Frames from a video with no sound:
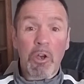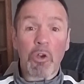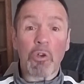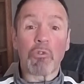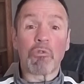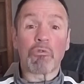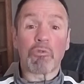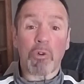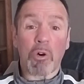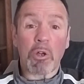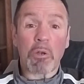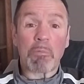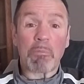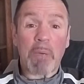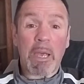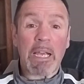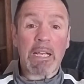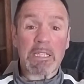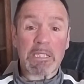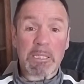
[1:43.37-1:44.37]
who fought
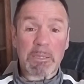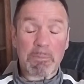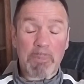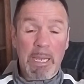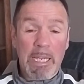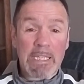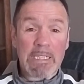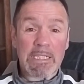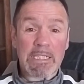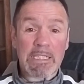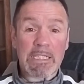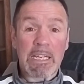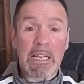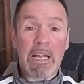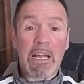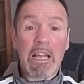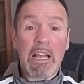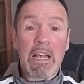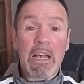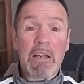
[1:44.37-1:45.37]
Michael Spinks
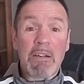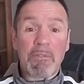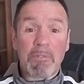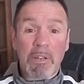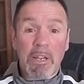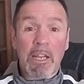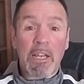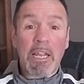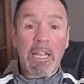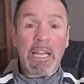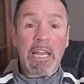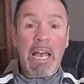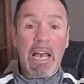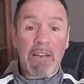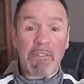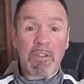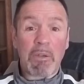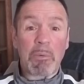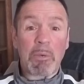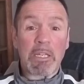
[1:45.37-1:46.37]
for the light
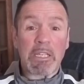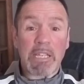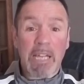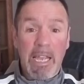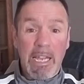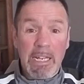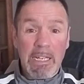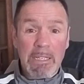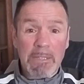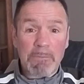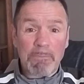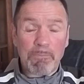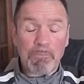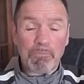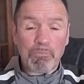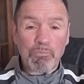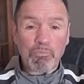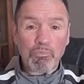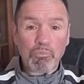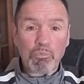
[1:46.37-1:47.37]
heavyweight title.
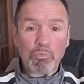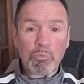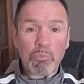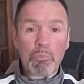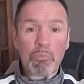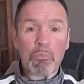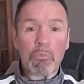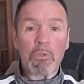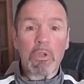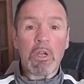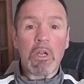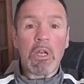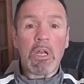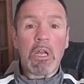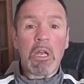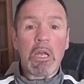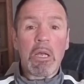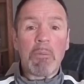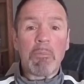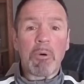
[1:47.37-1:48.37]

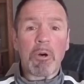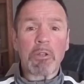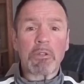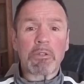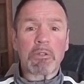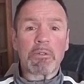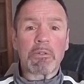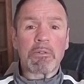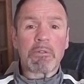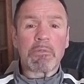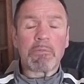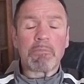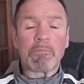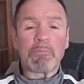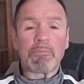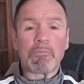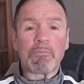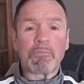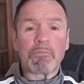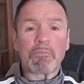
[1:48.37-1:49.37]
But
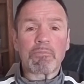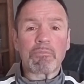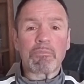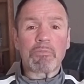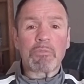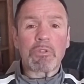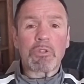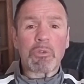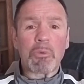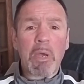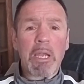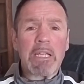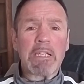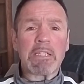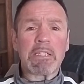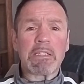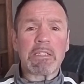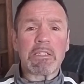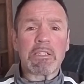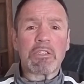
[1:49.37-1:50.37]
Dwight
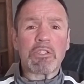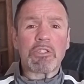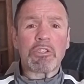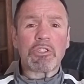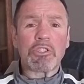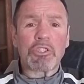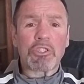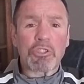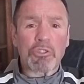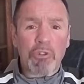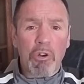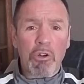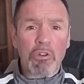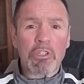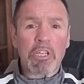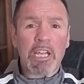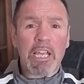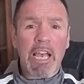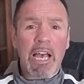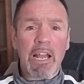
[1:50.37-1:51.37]

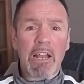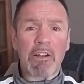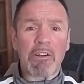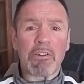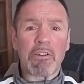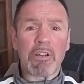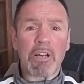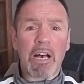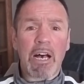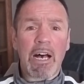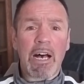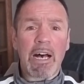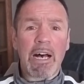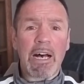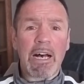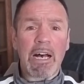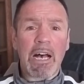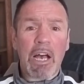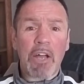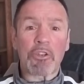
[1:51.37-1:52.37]
strung together
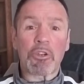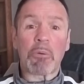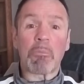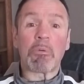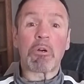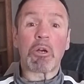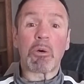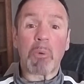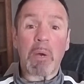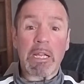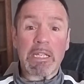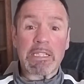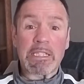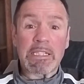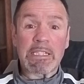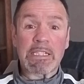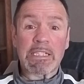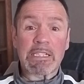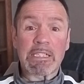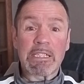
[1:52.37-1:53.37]
a number of
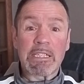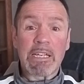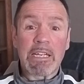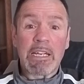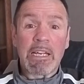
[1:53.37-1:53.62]
wins,